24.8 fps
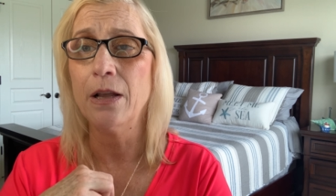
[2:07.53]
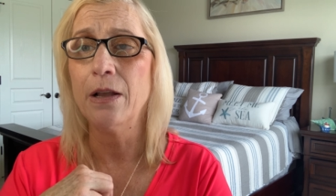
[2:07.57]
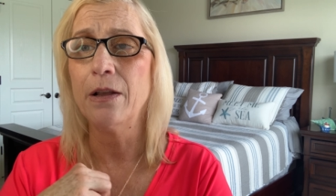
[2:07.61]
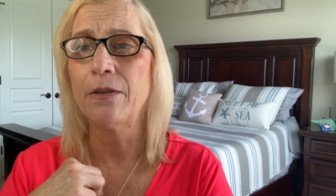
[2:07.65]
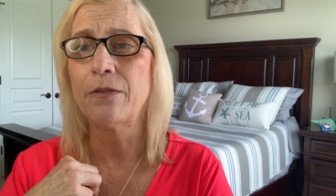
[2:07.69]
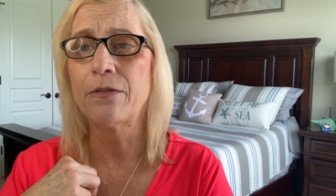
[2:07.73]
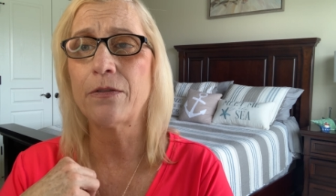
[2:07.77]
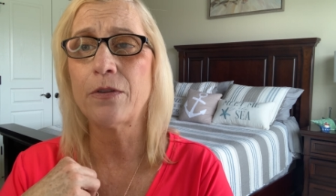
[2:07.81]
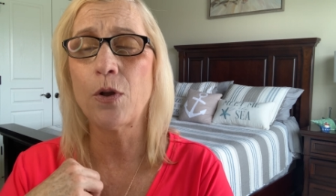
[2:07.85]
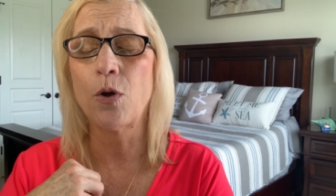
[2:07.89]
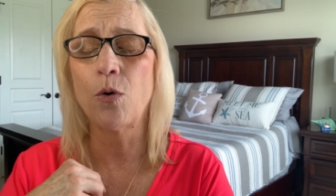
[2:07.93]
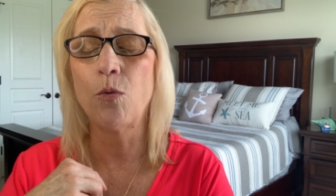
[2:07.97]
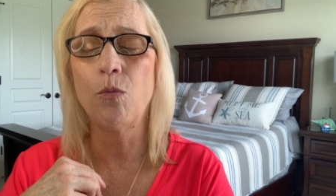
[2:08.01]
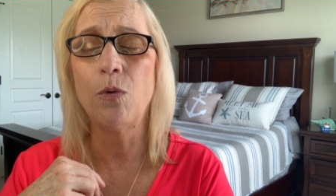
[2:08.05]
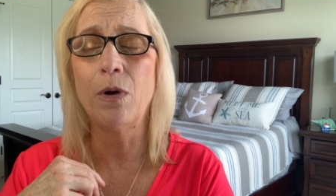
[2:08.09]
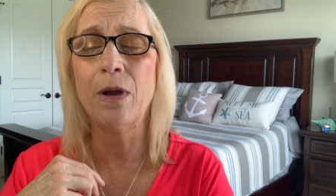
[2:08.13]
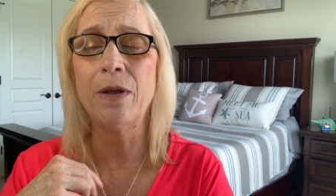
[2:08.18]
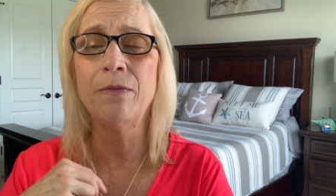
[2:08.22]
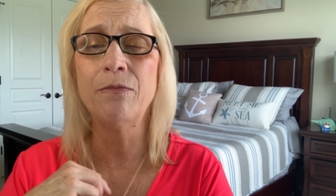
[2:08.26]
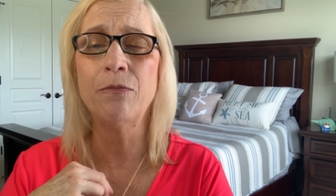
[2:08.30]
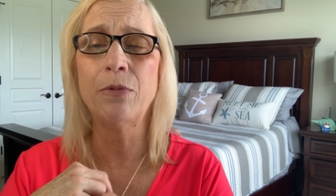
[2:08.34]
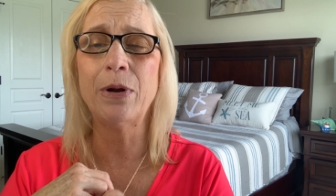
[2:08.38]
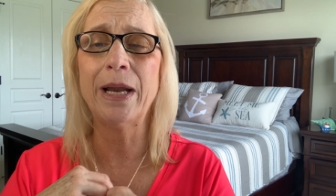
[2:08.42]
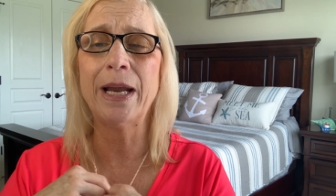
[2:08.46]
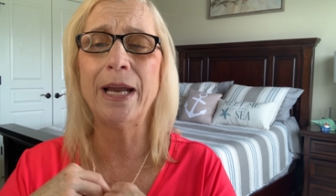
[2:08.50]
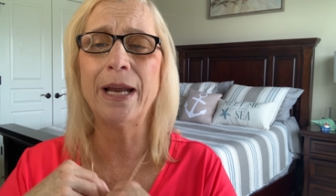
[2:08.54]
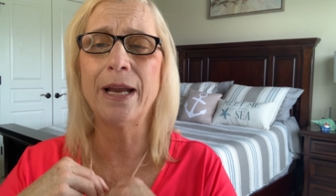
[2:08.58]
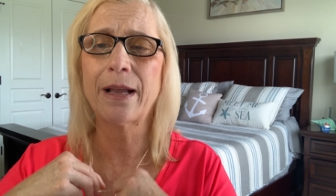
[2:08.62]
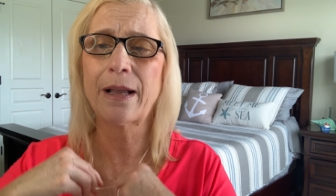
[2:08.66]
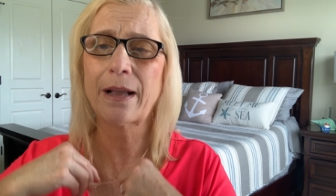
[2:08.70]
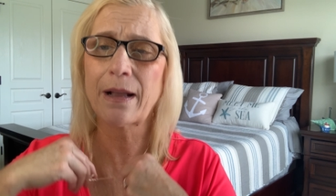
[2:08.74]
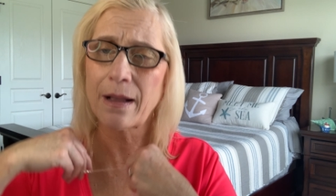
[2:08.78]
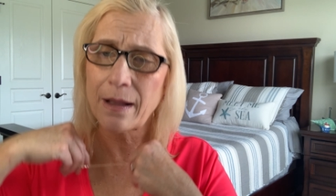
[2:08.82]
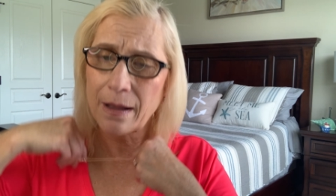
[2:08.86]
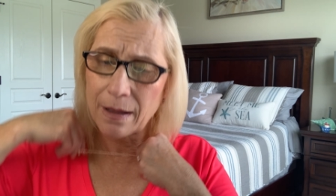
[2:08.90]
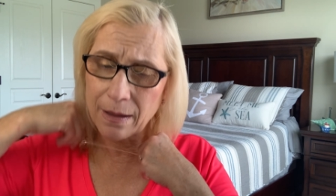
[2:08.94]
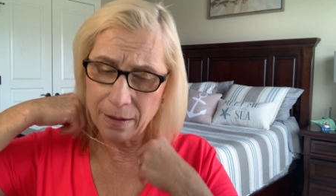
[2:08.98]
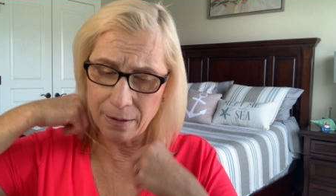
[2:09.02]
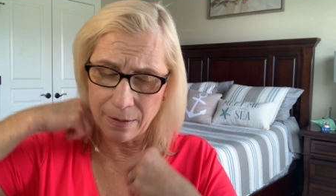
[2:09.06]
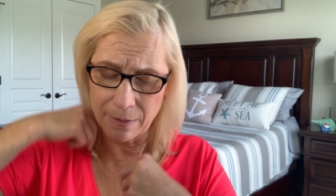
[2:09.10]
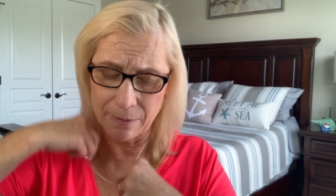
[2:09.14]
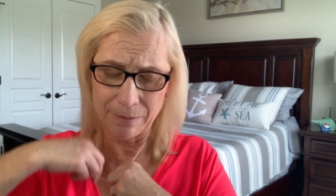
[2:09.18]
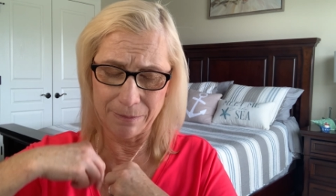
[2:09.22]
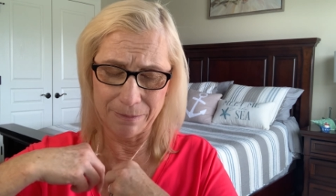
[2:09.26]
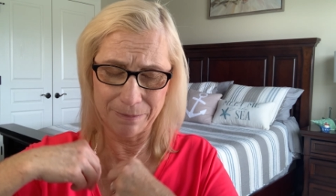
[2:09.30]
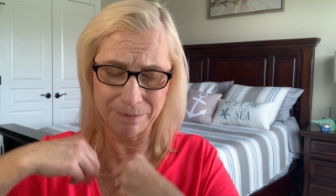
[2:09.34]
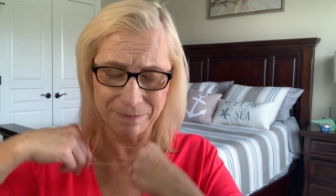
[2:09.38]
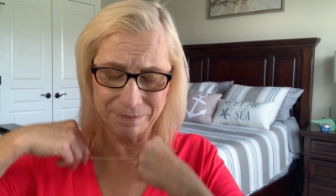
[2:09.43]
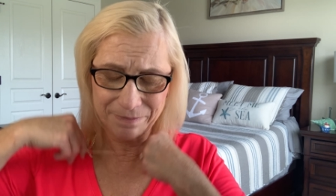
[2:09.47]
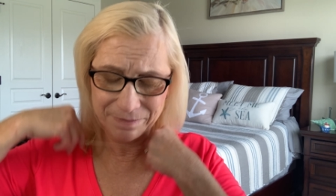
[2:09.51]
So one week,
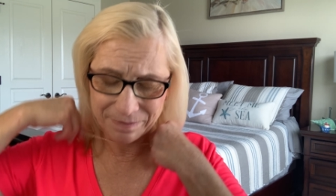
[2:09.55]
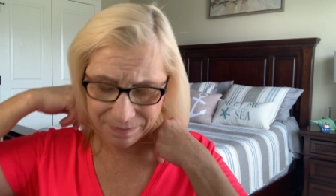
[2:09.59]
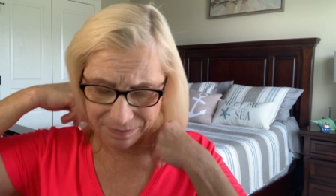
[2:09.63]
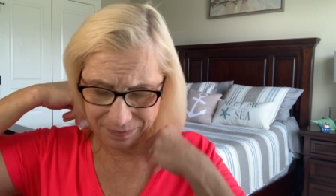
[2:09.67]
um,